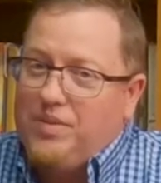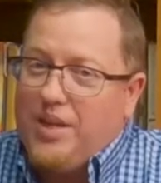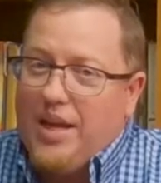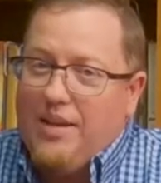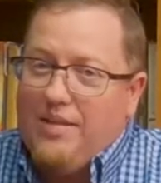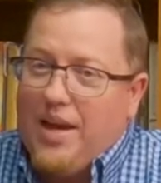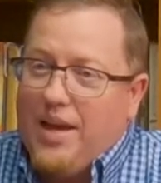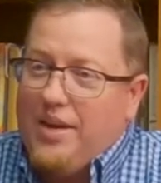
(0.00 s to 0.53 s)

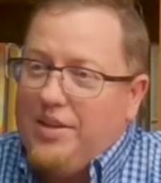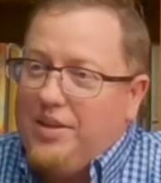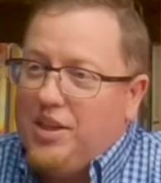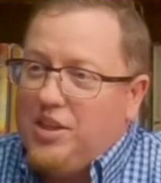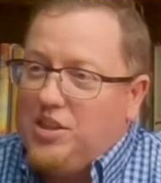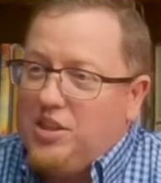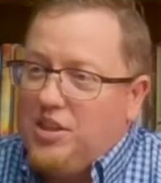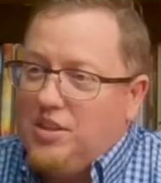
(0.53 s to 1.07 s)
take that
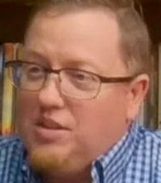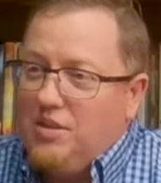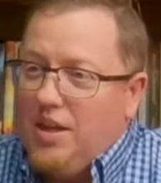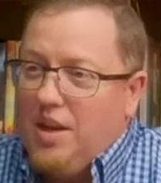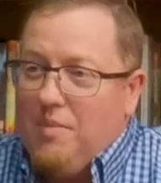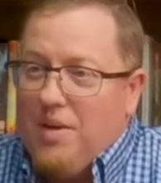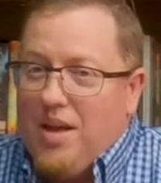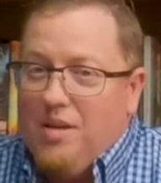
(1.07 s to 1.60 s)
addiction,
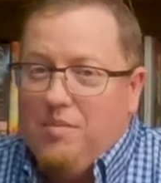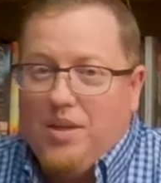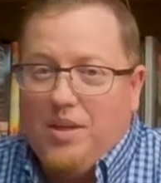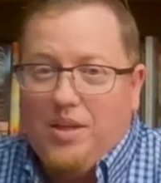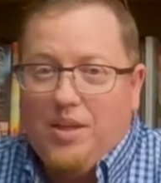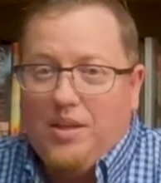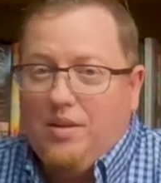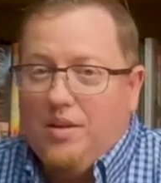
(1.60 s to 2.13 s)
and it may
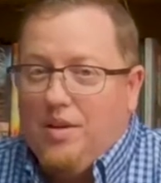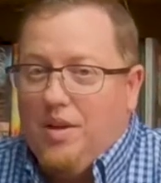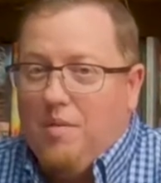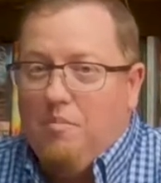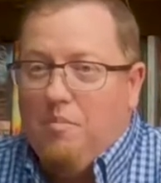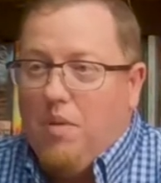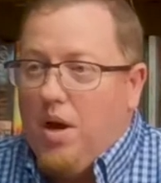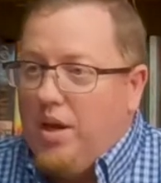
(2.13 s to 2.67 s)
be
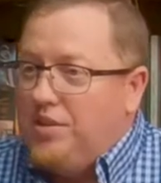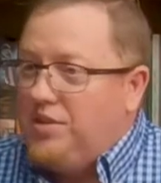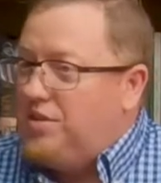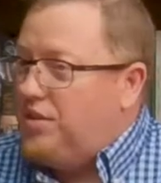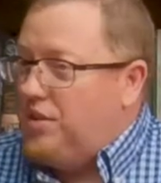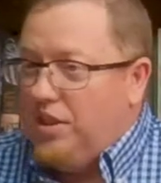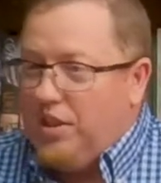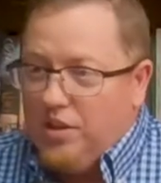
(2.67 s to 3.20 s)

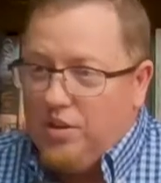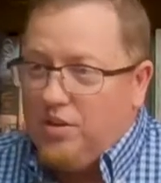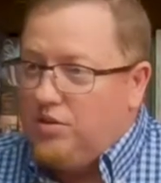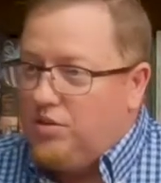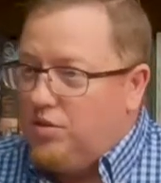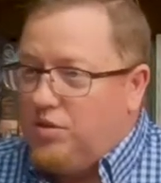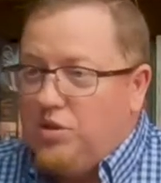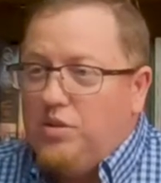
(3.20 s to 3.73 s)
months,
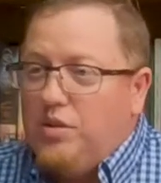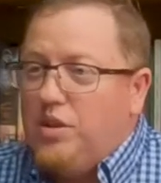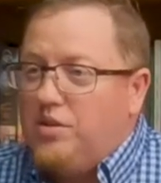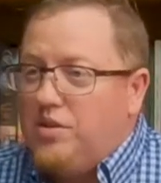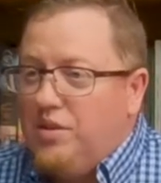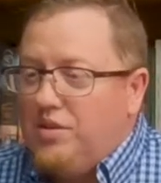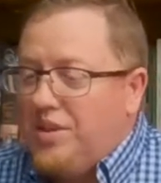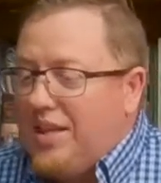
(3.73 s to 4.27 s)
years, or 2
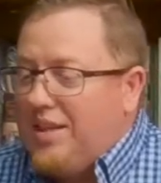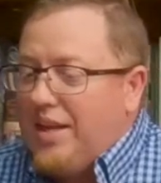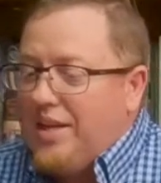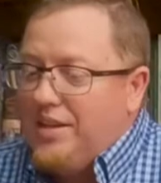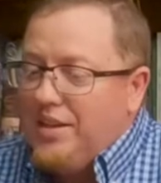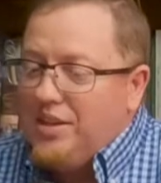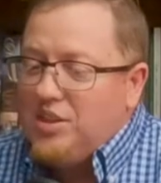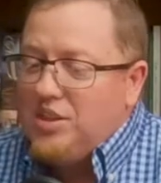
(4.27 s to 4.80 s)
years, and they'll take that
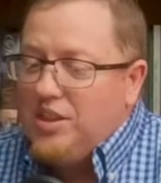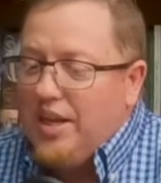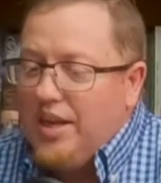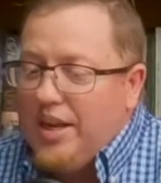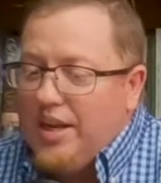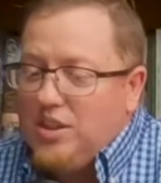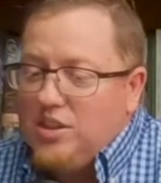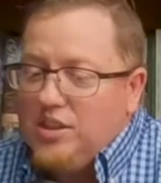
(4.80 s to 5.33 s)
addiction
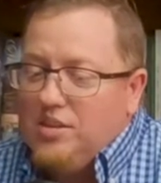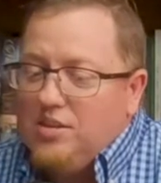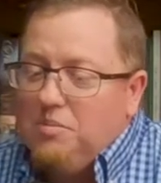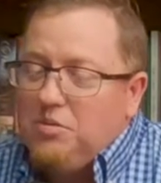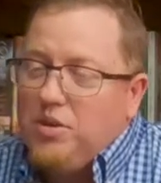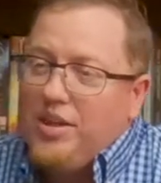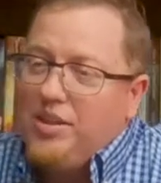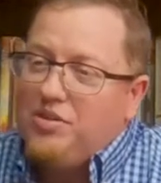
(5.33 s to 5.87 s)
and actually end
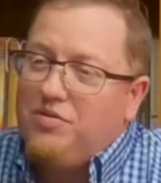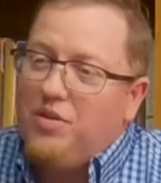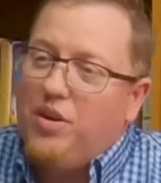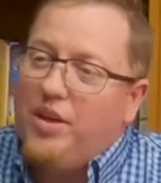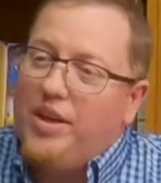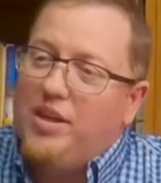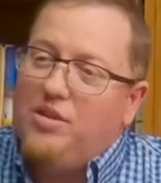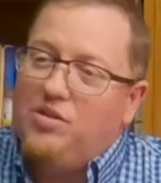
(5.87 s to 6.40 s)
up
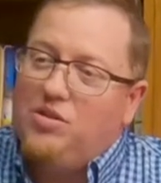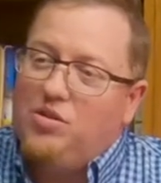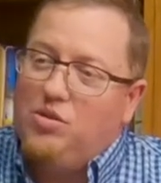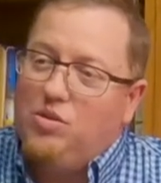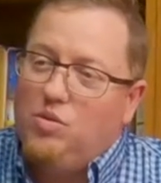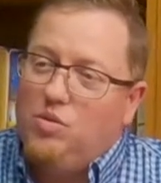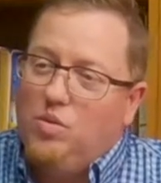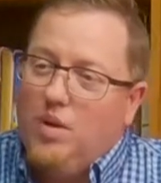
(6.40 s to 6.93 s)
transferring it
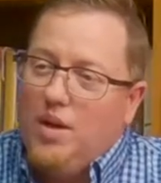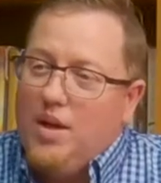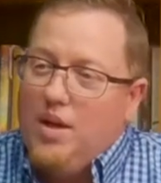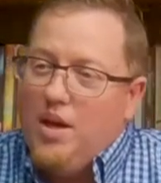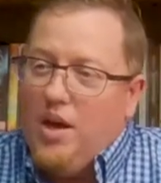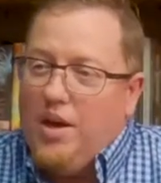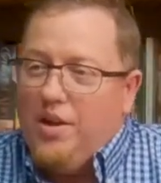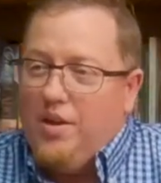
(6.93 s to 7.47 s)
to
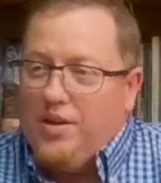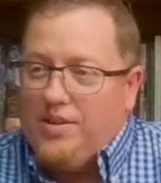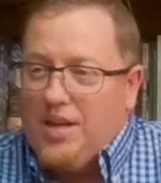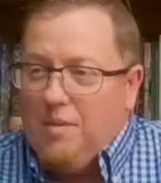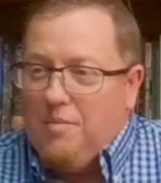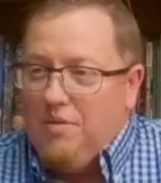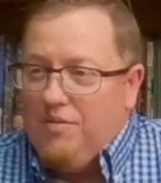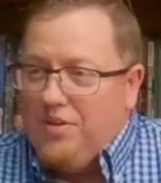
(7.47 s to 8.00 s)
another
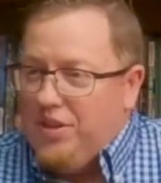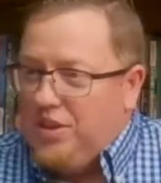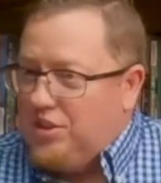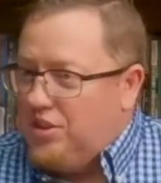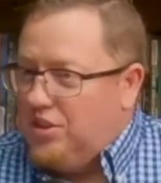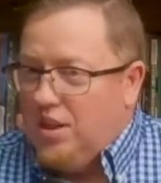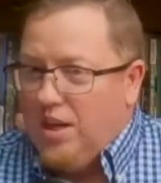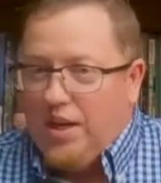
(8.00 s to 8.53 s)
type of
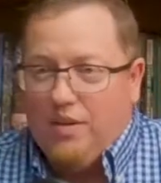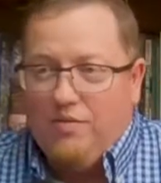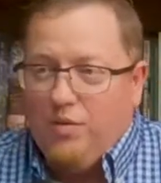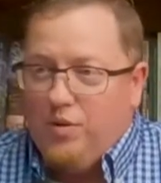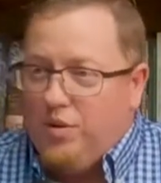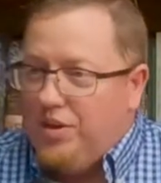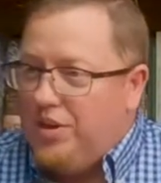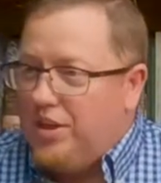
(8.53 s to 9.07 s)
addiction, like
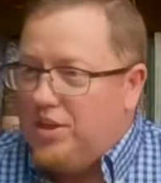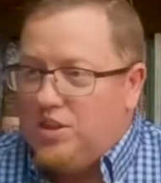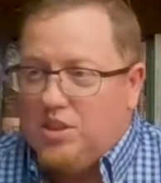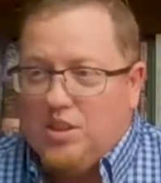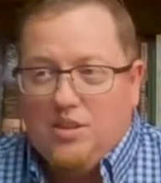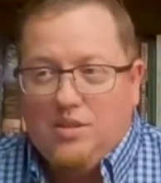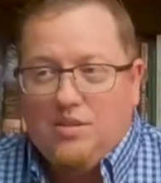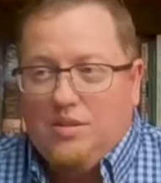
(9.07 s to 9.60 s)
food
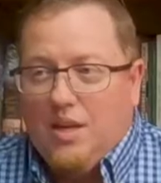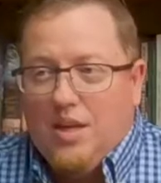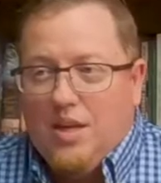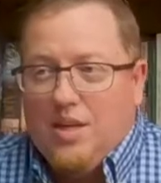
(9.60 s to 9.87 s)
addiction,